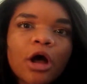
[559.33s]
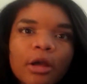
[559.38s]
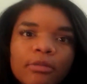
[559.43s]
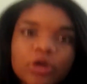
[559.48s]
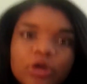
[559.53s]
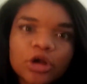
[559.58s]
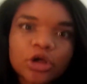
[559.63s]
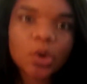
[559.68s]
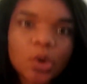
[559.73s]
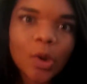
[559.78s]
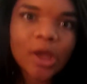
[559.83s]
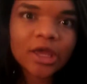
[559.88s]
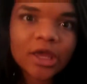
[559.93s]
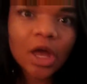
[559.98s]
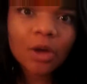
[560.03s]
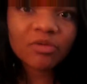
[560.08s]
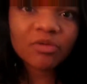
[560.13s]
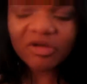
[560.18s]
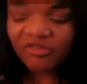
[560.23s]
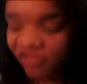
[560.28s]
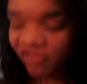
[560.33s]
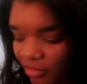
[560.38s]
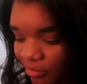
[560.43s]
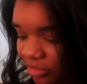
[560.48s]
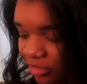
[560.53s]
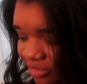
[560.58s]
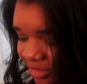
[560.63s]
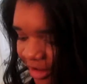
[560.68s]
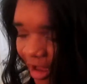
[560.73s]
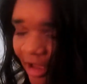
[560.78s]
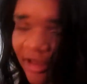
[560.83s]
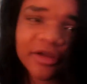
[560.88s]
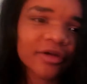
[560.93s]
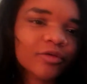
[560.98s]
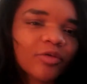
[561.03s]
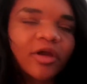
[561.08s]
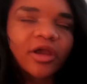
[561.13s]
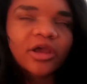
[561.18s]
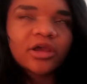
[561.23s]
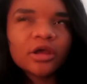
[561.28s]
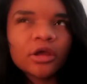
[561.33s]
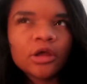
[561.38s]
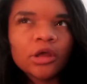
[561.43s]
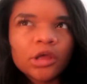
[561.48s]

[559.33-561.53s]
I'm gonna go hang out with my family. They got here like